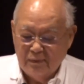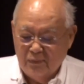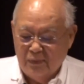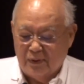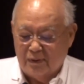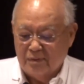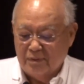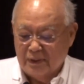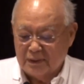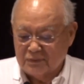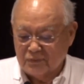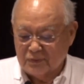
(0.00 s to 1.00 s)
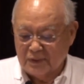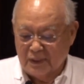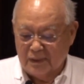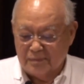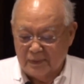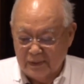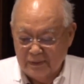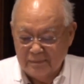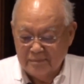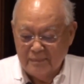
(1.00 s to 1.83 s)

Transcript: Well, thanks for telling me.